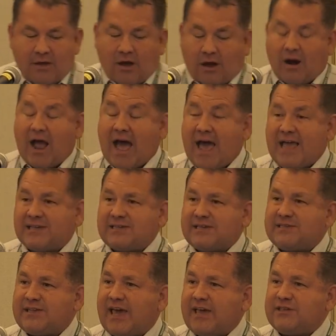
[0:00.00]
our
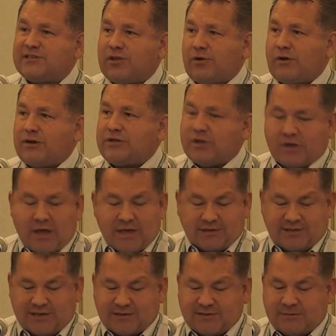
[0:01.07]
ISSA slurry
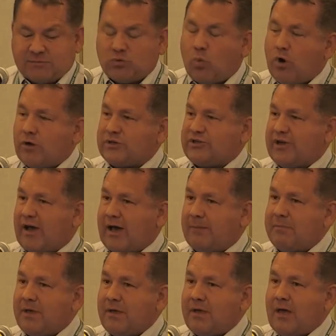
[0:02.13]
systems
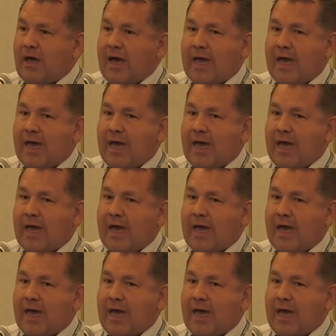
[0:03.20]
workshop.